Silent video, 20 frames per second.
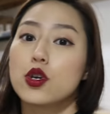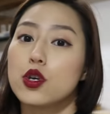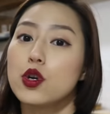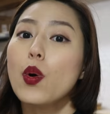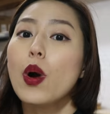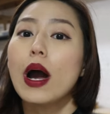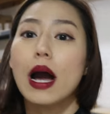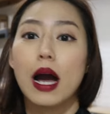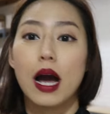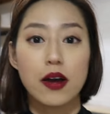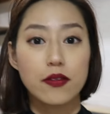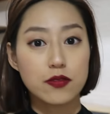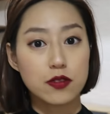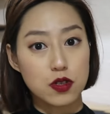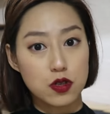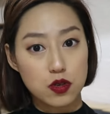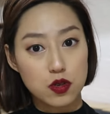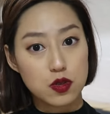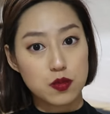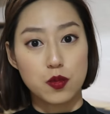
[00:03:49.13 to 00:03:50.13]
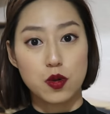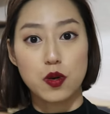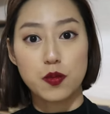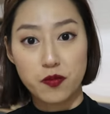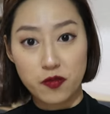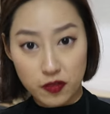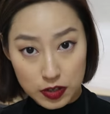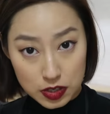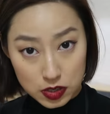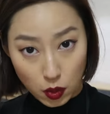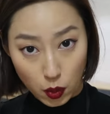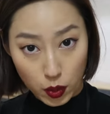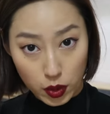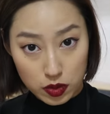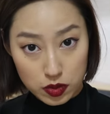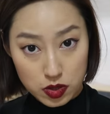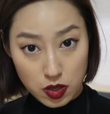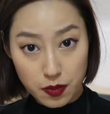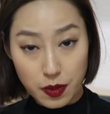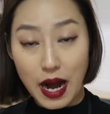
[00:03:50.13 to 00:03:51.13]
you don't have to use Murphy's Oil
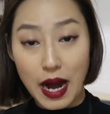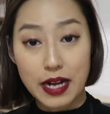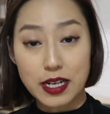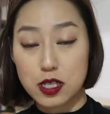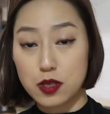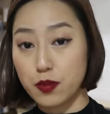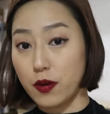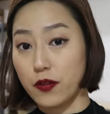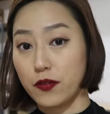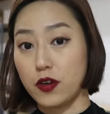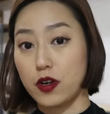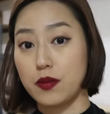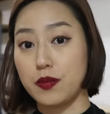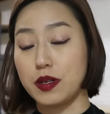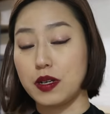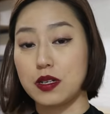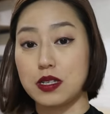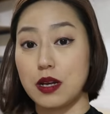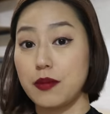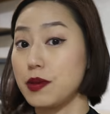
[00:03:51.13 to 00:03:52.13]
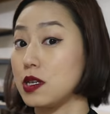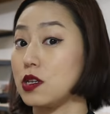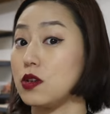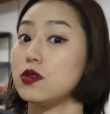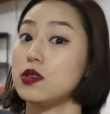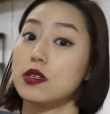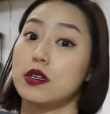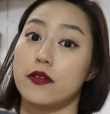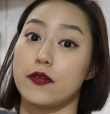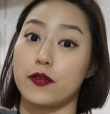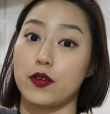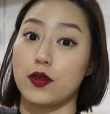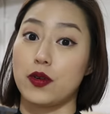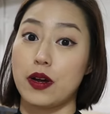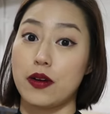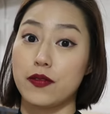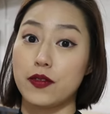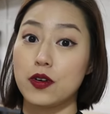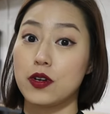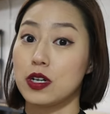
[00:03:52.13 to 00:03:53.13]
Soap. I just prefer it because I've been using it
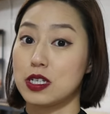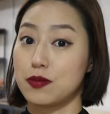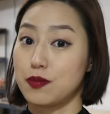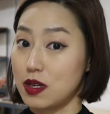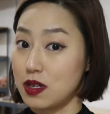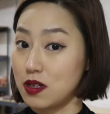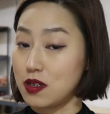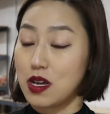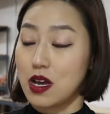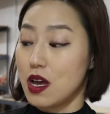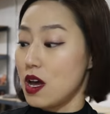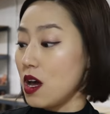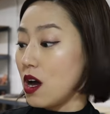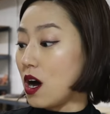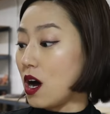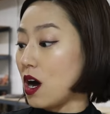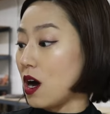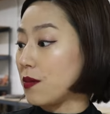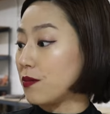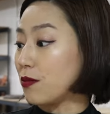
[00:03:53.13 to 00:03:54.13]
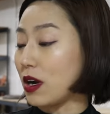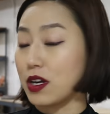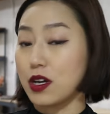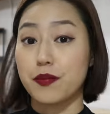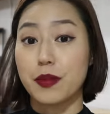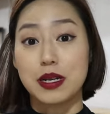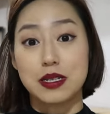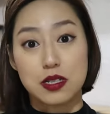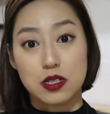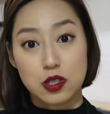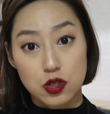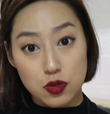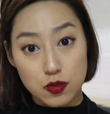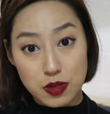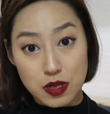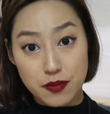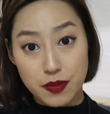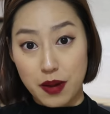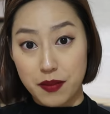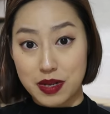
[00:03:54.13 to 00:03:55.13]
forever and it's been um, recommended to me
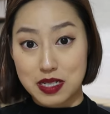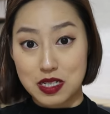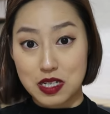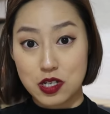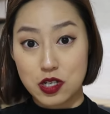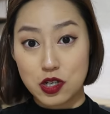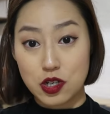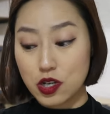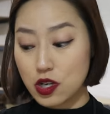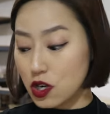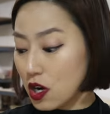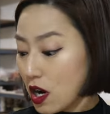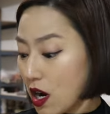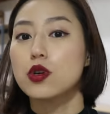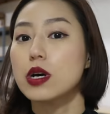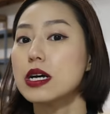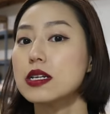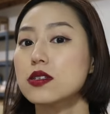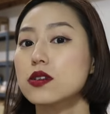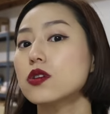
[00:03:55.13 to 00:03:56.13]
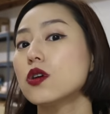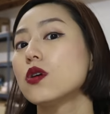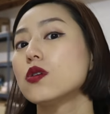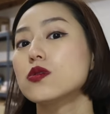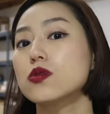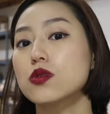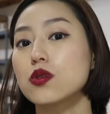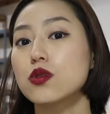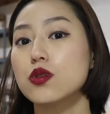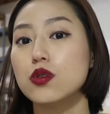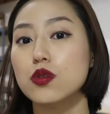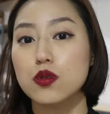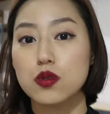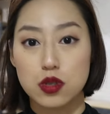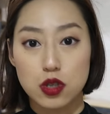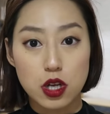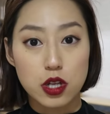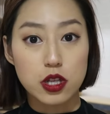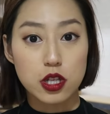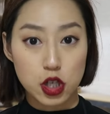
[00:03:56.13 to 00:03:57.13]
by my teacher. You guys can also use
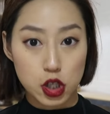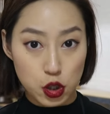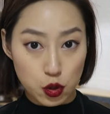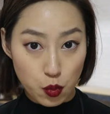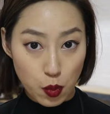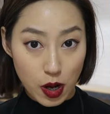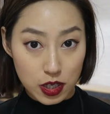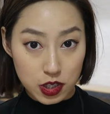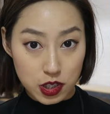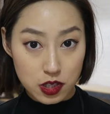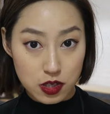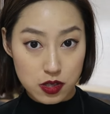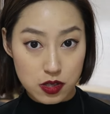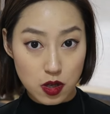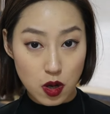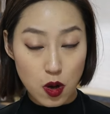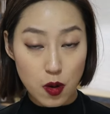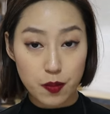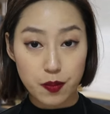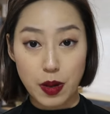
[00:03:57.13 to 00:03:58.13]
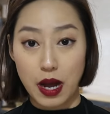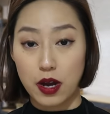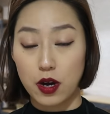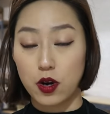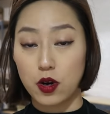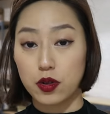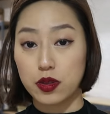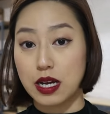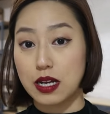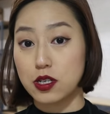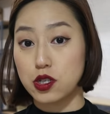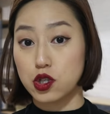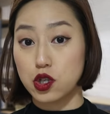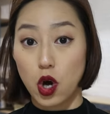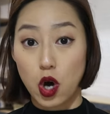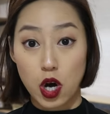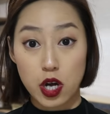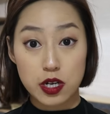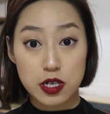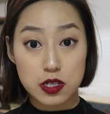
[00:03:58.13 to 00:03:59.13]
dishwashing soap. I heard that
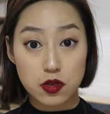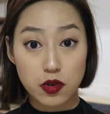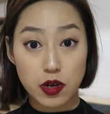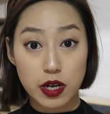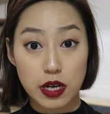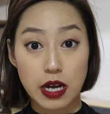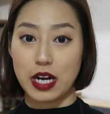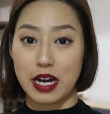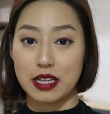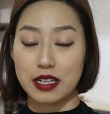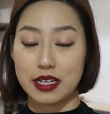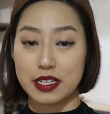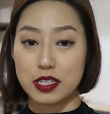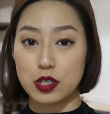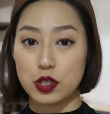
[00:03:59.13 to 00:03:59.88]
Dawn is great. I like